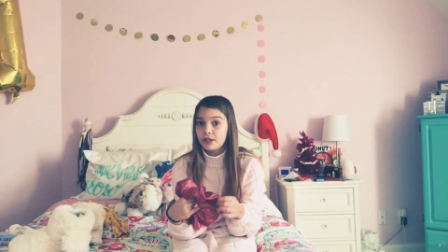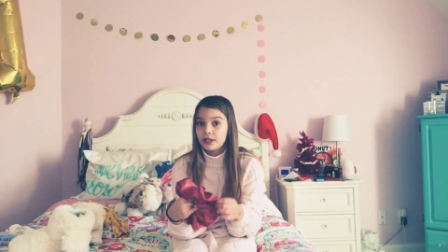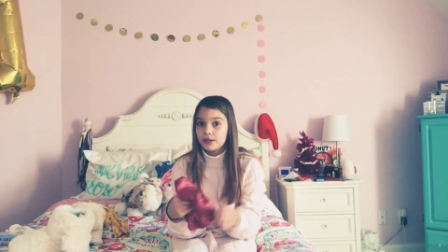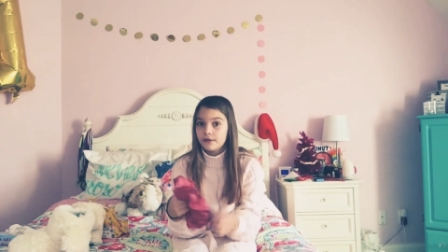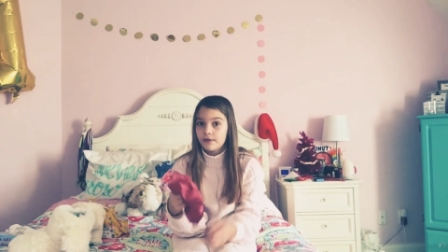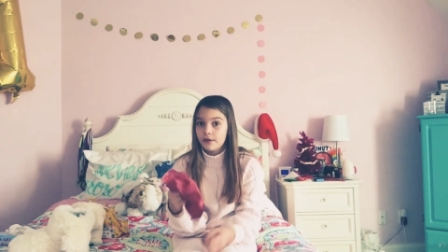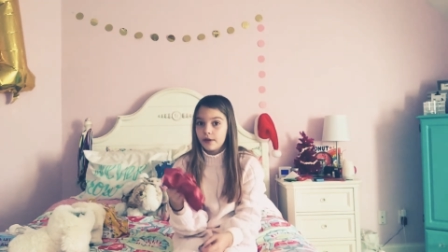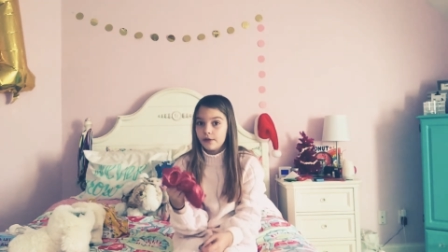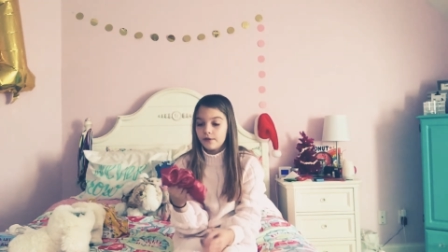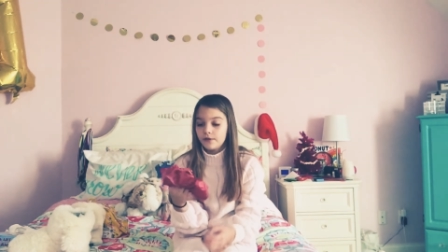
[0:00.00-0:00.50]

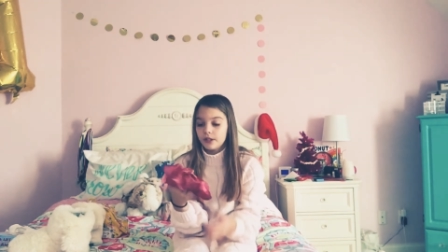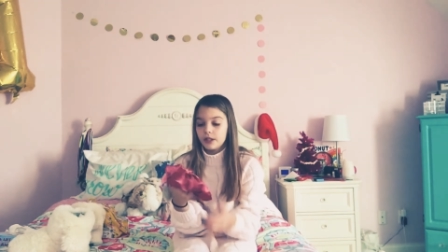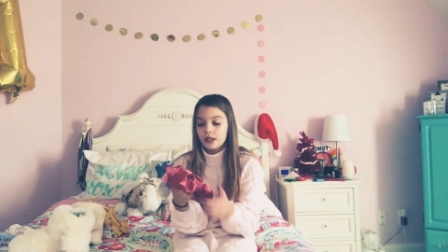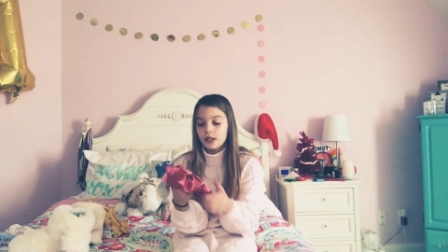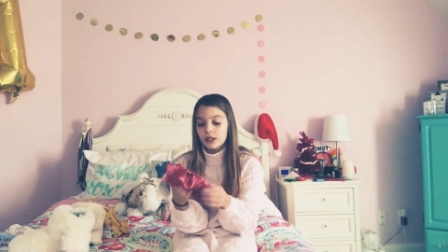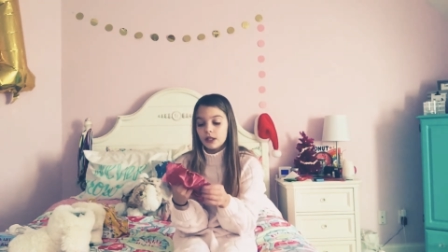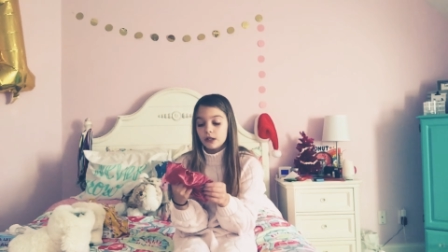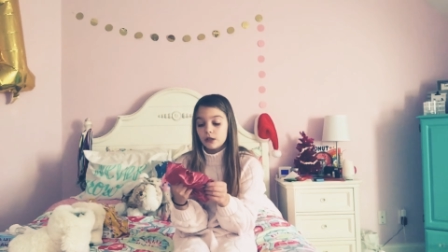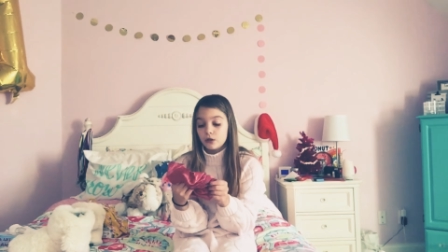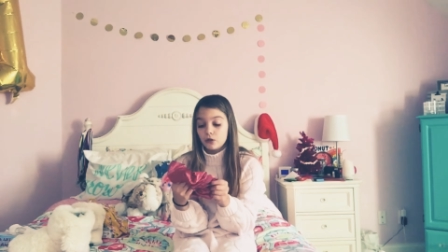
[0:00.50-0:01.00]
It's
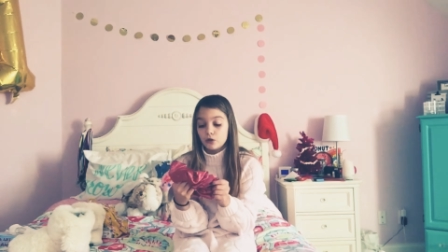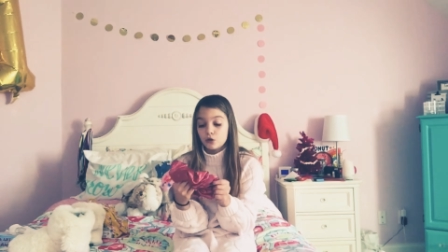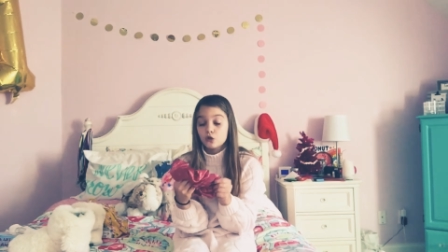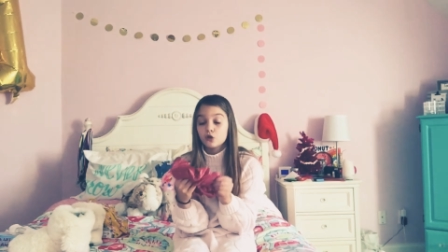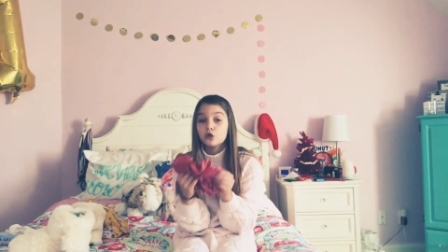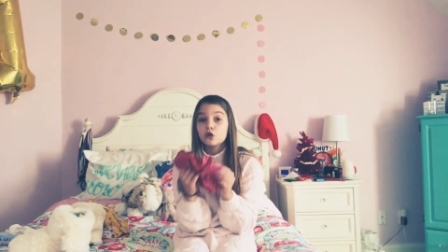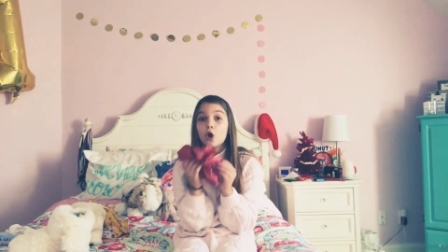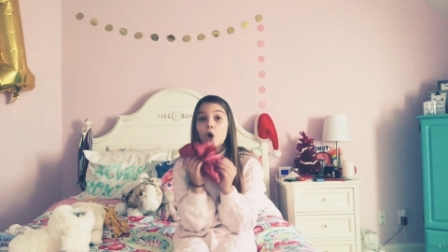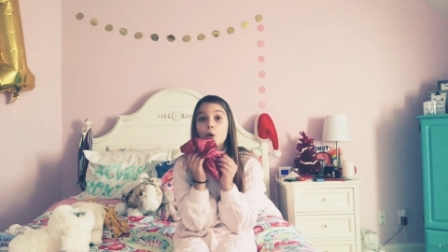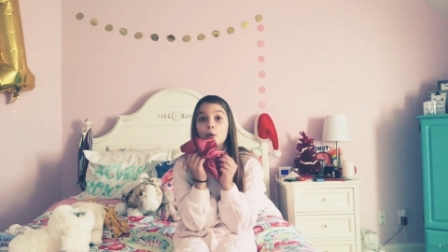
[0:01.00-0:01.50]
velvety and it's
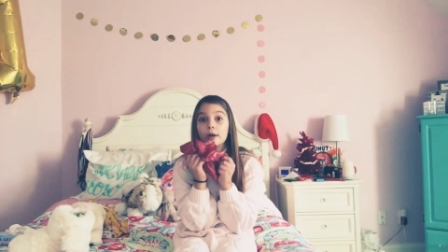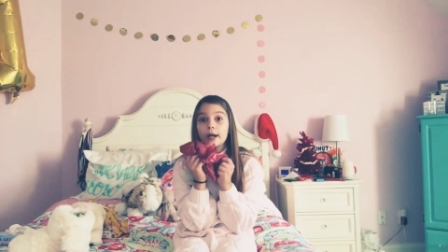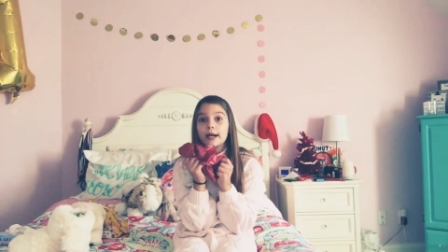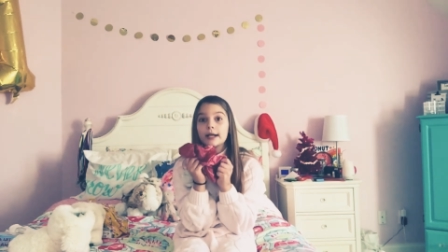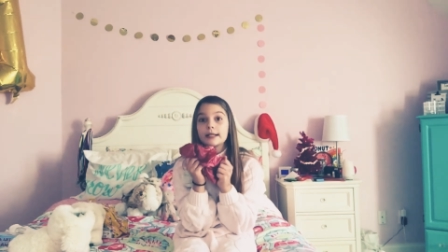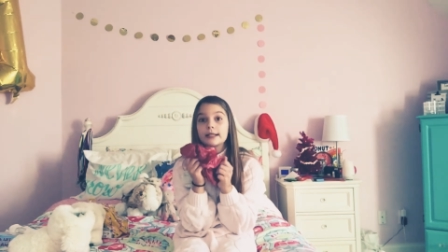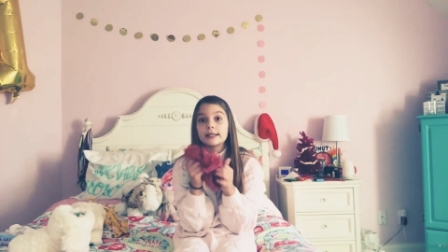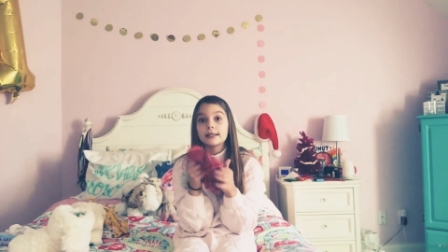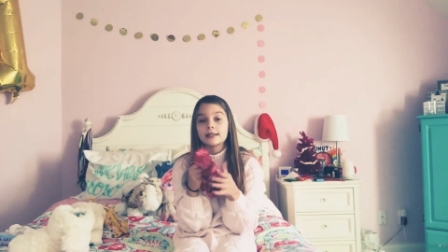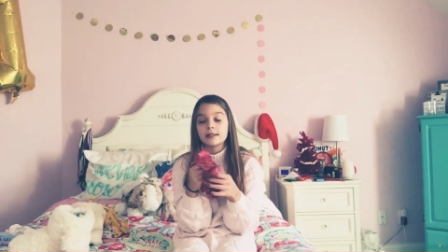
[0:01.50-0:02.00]
so
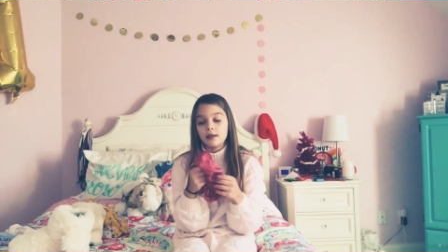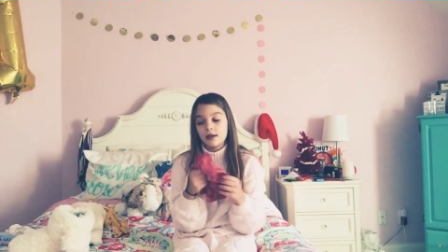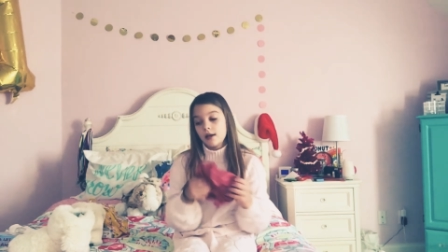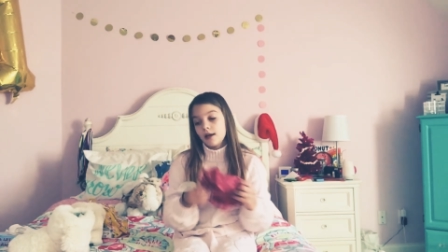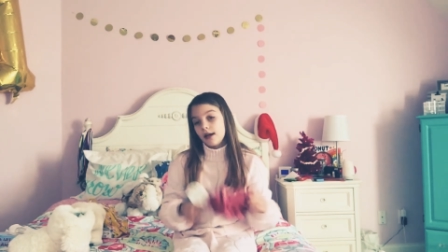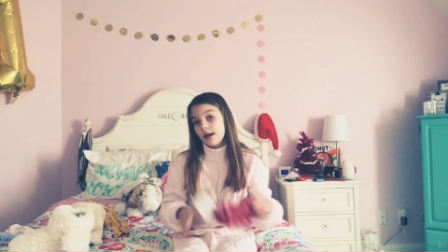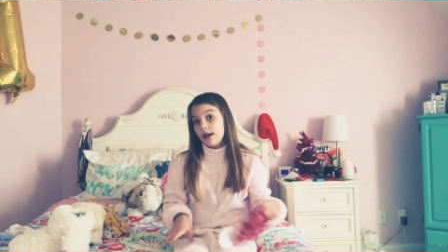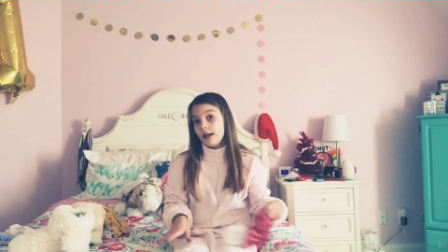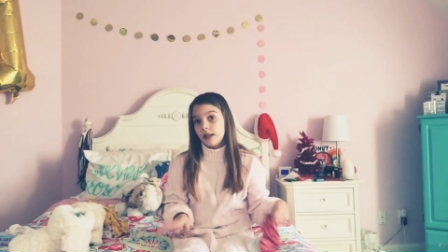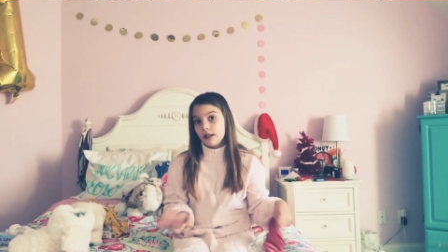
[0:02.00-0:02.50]
nice.
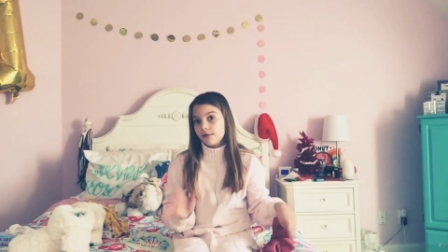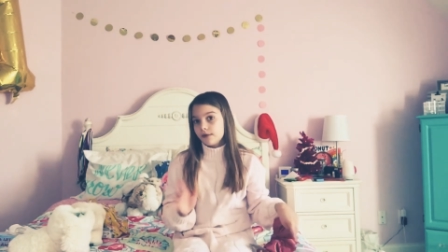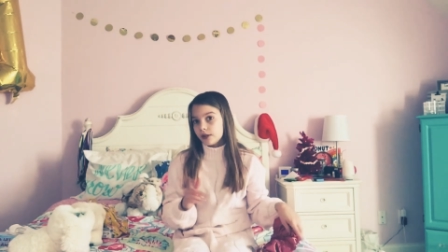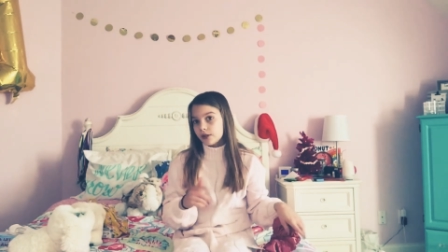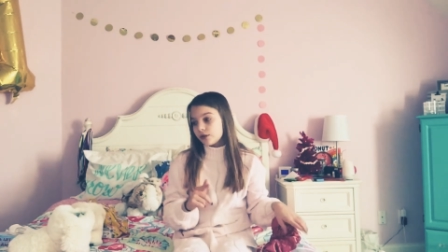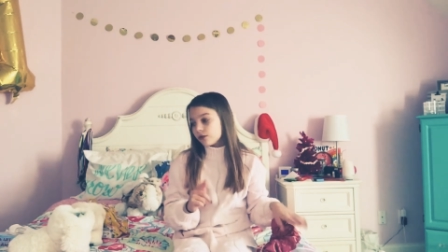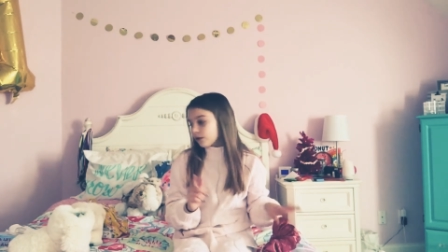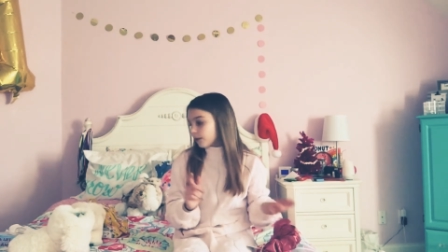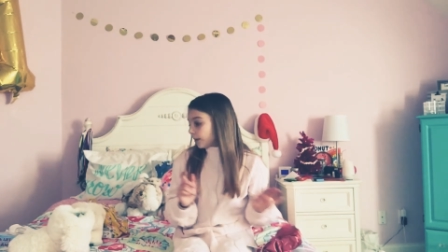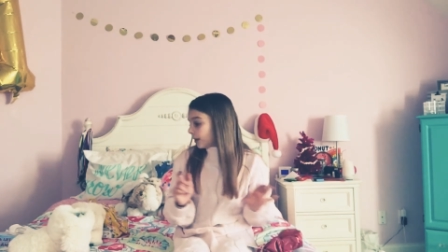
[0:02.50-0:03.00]
I love
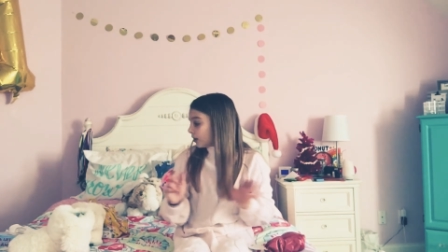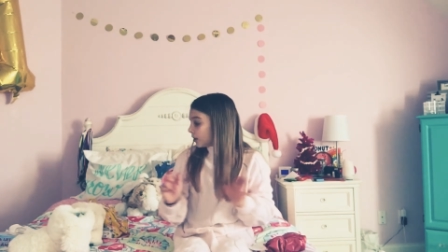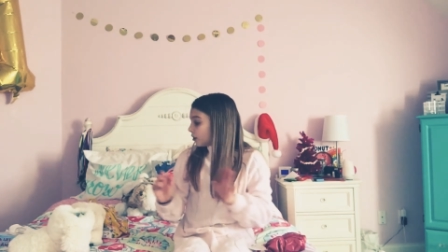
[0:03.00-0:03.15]
this so